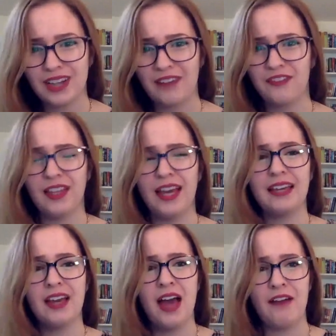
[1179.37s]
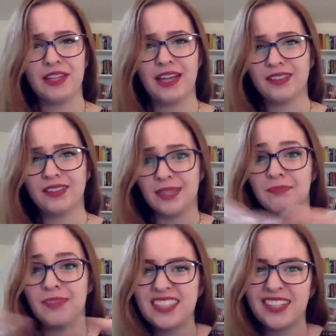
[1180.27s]
I feel like everything else is, like,
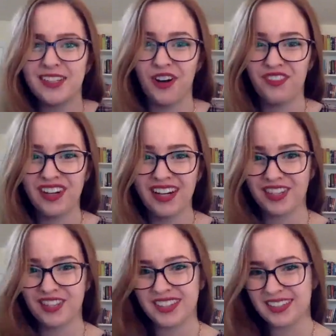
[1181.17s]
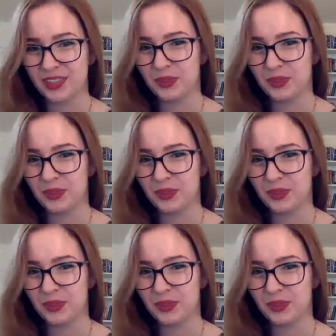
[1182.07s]
misted over, and it's just, like, right?